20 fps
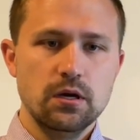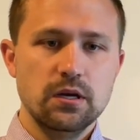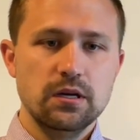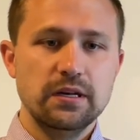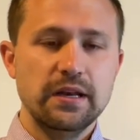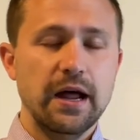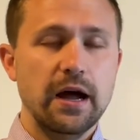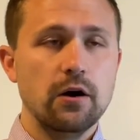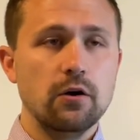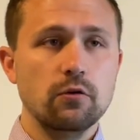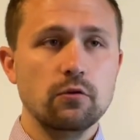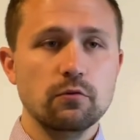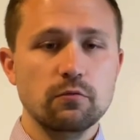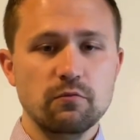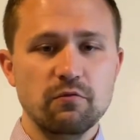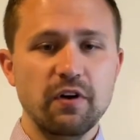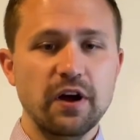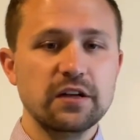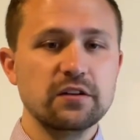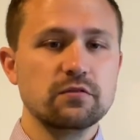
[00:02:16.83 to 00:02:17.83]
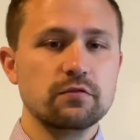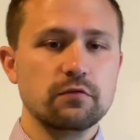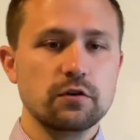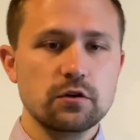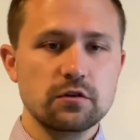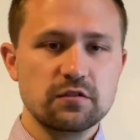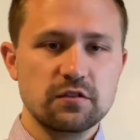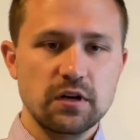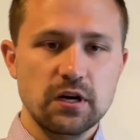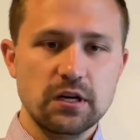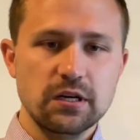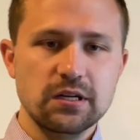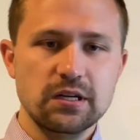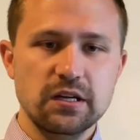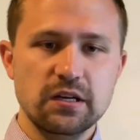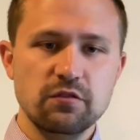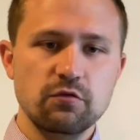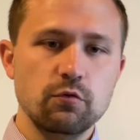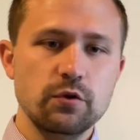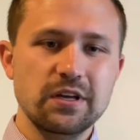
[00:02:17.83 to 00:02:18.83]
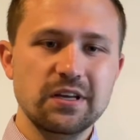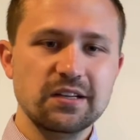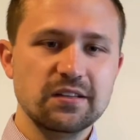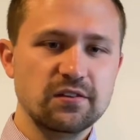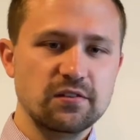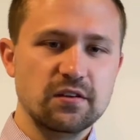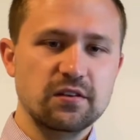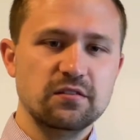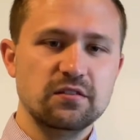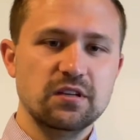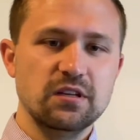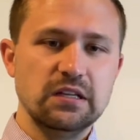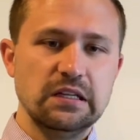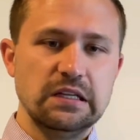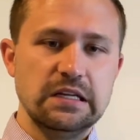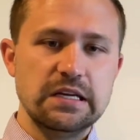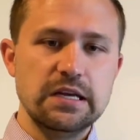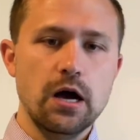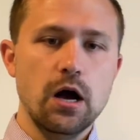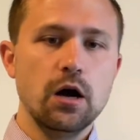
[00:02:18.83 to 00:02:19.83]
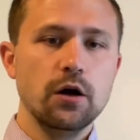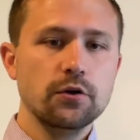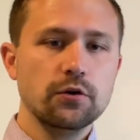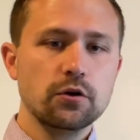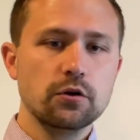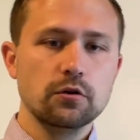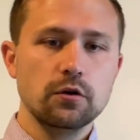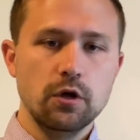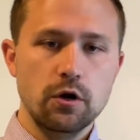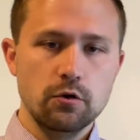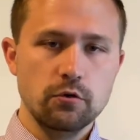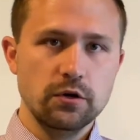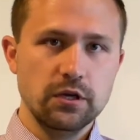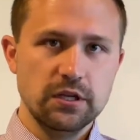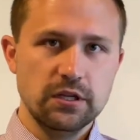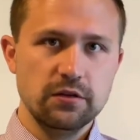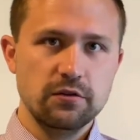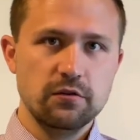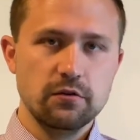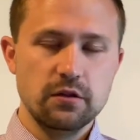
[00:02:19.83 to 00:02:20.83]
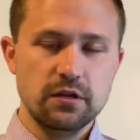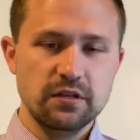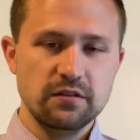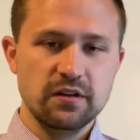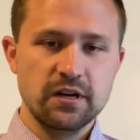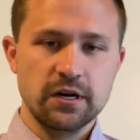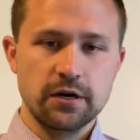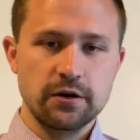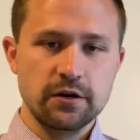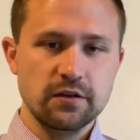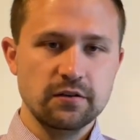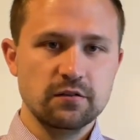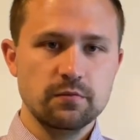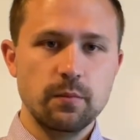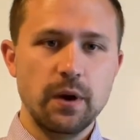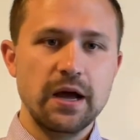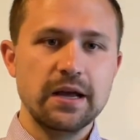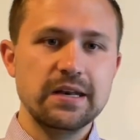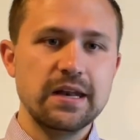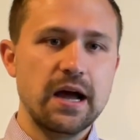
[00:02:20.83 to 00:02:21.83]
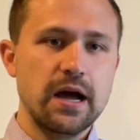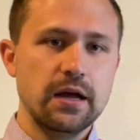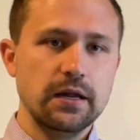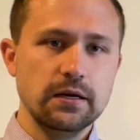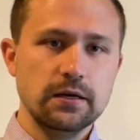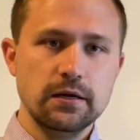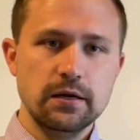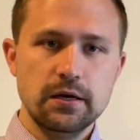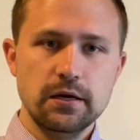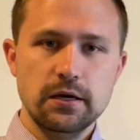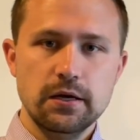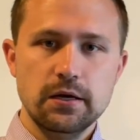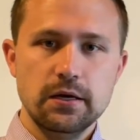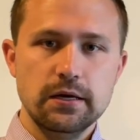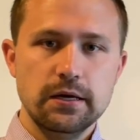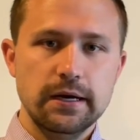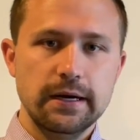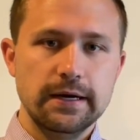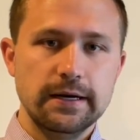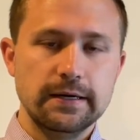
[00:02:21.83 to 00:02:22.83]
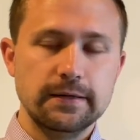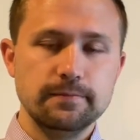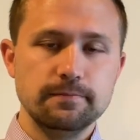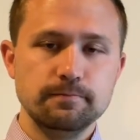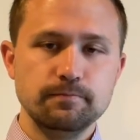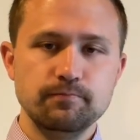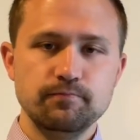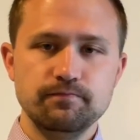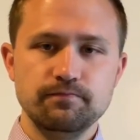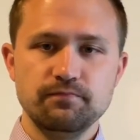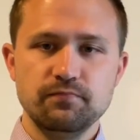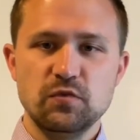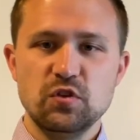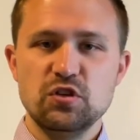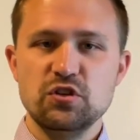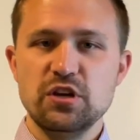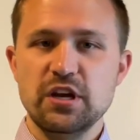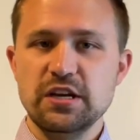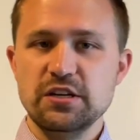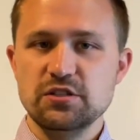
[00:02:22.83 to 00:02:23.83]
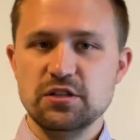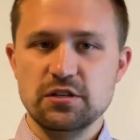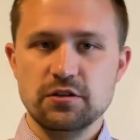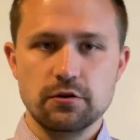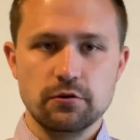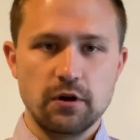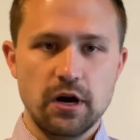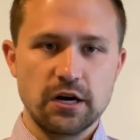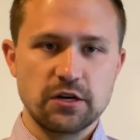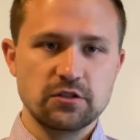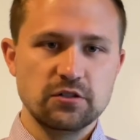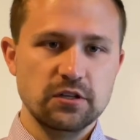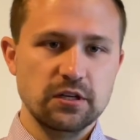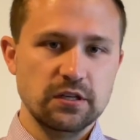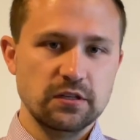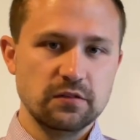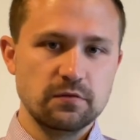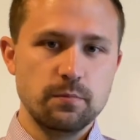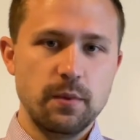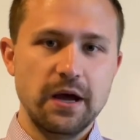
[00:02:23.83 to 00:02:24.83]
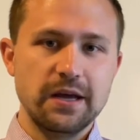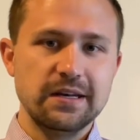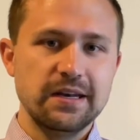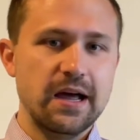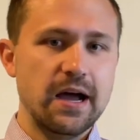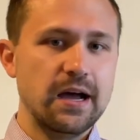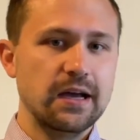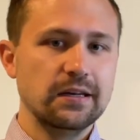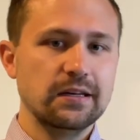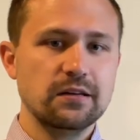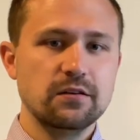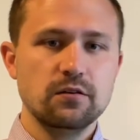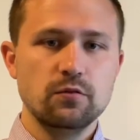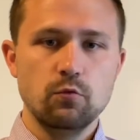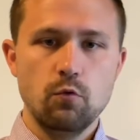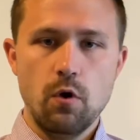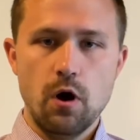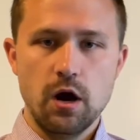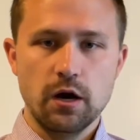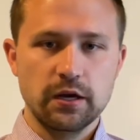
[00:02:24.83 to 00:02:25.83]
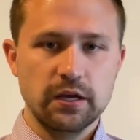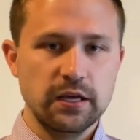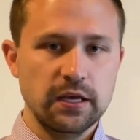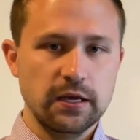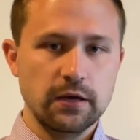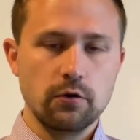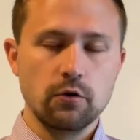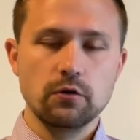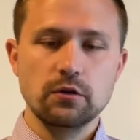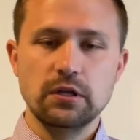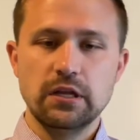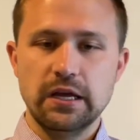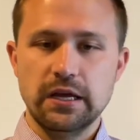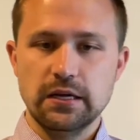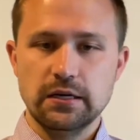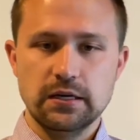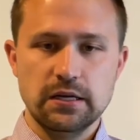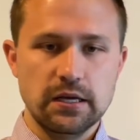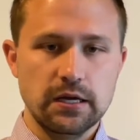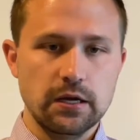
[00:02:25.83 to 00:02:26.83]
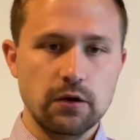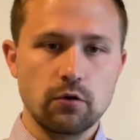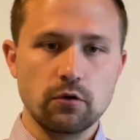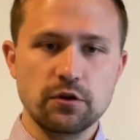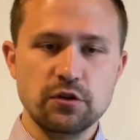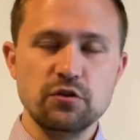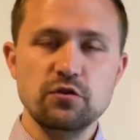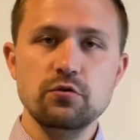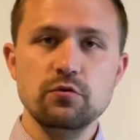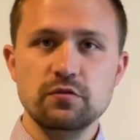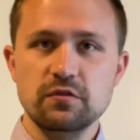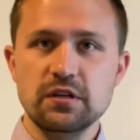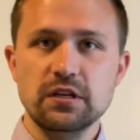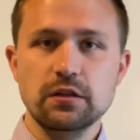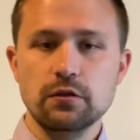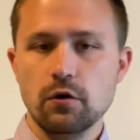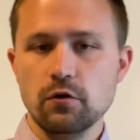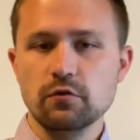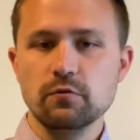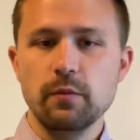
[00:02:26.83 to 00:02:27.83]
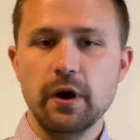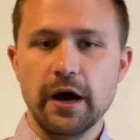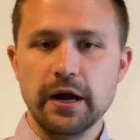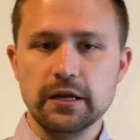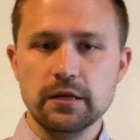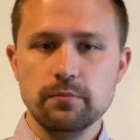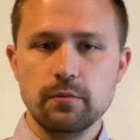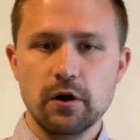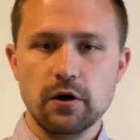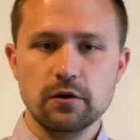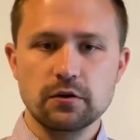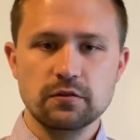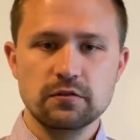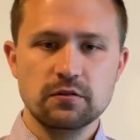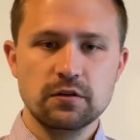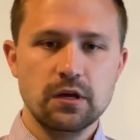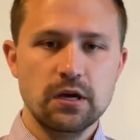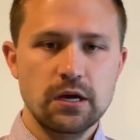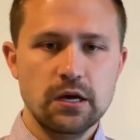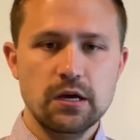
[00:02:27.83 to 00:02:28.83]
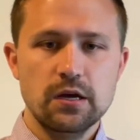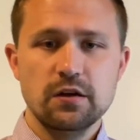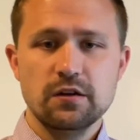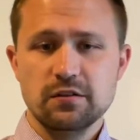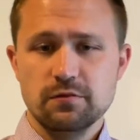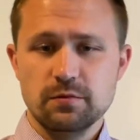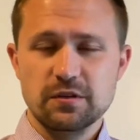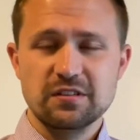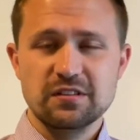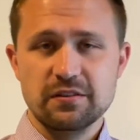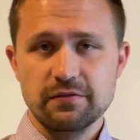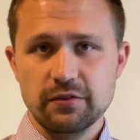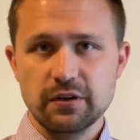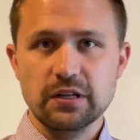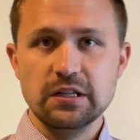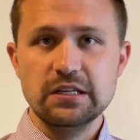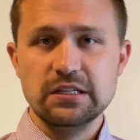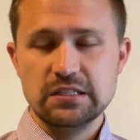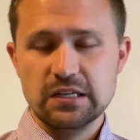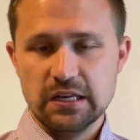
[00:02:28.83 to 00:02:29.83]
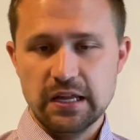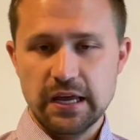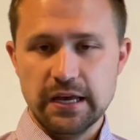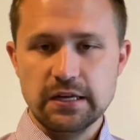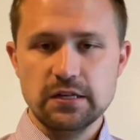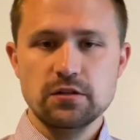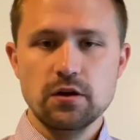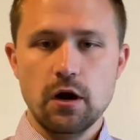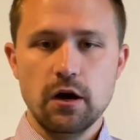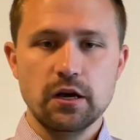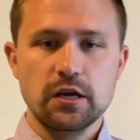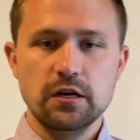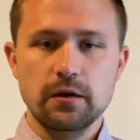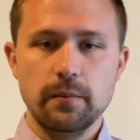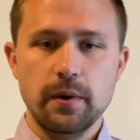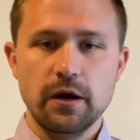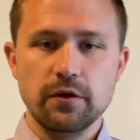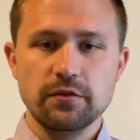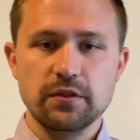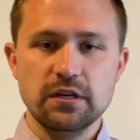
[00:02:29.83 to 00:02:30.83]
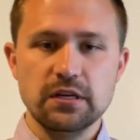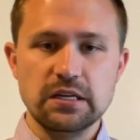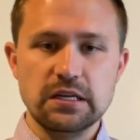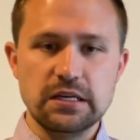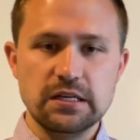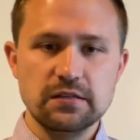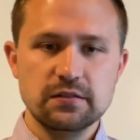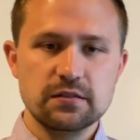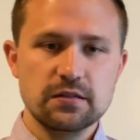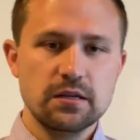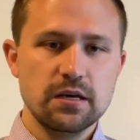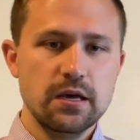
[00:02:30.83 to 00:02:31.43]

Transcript: Now, vice versa, if we consistently underload into these areas by not changing directions, by not walking or landing or using those body parts, specifically today talking about the knees,